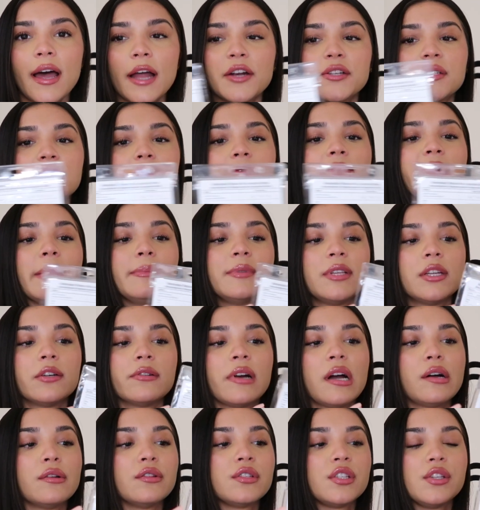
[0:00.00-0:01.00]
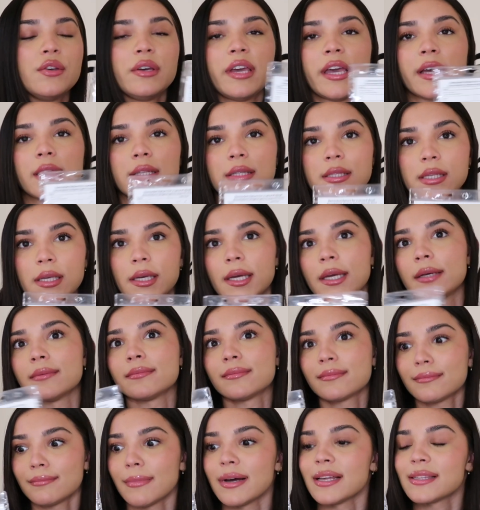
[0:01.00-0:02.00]
I just flipped it around so you can't see
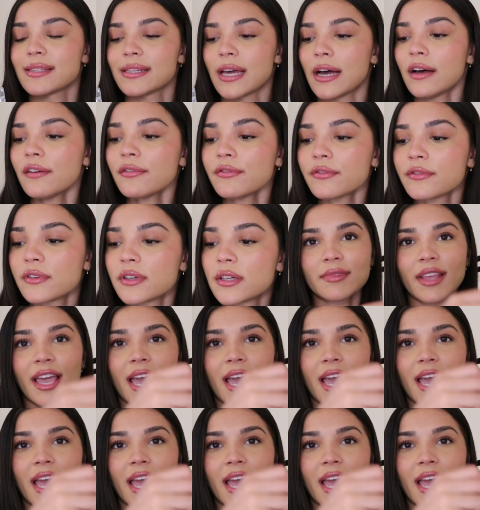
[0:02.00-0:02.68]
my stuff.